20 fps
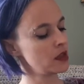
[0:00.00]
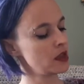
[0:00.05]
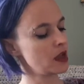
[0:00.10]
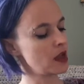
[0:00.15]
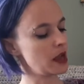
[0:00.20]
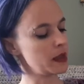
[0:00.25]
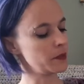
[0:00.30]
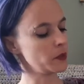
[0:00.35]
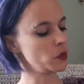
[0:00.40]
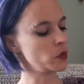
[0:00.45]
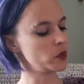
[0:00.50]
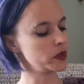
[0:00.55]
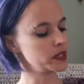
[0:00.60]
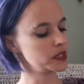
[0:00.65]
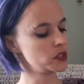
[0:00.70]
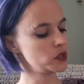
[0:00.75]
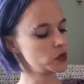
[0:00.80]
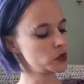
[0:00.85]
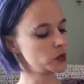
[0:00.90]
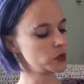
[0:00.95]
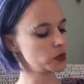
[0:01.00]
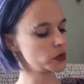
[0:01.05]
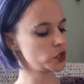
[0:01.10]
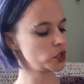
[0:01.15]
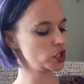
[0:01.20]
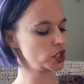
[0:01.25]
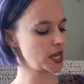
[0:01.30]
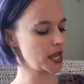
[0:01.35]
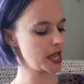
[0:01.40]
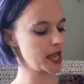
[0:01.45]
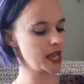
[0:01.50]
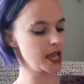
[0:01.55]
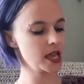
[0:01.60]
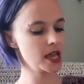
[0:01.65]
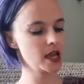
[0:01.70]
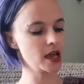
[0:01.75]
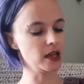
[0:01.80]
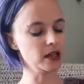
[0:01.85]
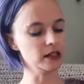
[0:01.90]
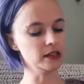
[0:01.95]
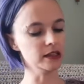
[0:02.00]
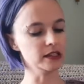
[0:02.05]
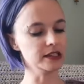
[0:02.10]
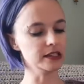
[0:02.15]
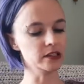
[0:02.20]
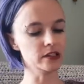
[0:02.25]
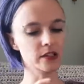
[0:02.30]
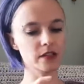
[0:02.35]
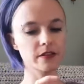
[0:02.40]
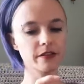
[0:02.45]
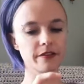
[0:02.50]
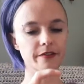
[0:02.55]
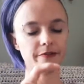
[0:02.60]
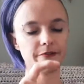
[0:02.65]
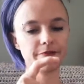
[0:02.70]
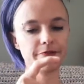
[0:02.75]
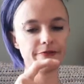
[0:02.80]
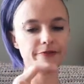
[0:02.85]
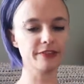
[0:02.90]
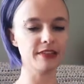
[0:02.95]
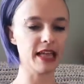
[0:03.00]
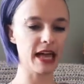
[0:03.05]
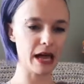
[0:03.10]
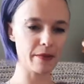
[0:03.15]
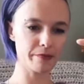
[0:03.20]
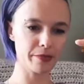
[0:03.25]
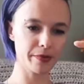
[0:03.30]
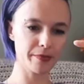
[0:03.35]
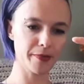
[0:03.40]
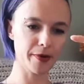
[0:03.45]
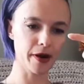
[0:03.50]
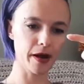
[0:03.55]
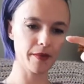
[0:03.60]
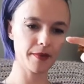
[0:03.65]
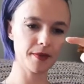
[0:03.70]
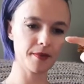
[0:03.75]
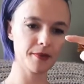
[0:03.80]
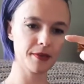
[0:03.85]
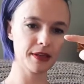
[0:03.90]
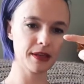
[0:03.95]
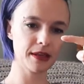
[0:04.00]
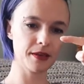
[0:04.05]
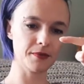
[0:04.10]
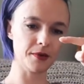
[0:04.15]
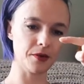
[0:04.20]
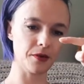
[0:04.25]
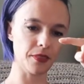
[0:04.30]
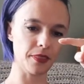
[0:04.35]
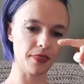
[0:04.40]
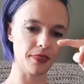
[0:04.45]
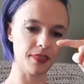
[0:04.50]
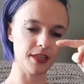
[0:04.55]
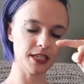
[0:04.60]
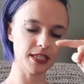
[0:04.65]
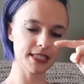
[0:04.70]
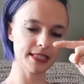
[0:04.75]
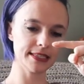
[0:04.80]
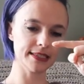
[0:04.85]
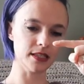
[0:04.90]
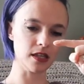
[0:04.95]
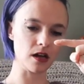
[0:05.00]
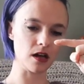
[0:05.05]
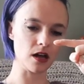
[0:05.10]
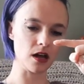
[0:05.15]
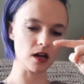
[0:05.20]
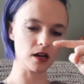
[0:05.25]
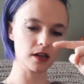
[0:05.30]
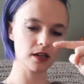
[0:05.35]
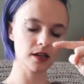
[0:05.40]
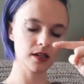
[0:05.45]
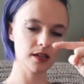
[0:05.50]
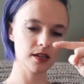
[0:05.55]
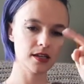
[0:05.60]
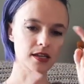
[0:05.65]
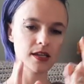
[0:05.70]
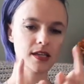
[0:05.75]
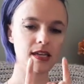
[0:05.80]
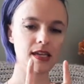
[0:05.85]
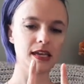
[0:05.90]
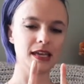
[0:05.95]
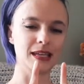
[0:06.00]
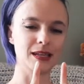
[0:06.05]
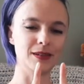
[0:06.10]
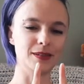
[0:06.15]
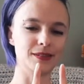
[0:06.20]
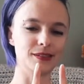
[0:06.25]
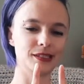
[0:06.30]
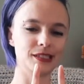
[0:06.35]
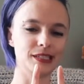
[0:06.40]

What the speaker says: I'm going to crochet a little flap, probably about this long and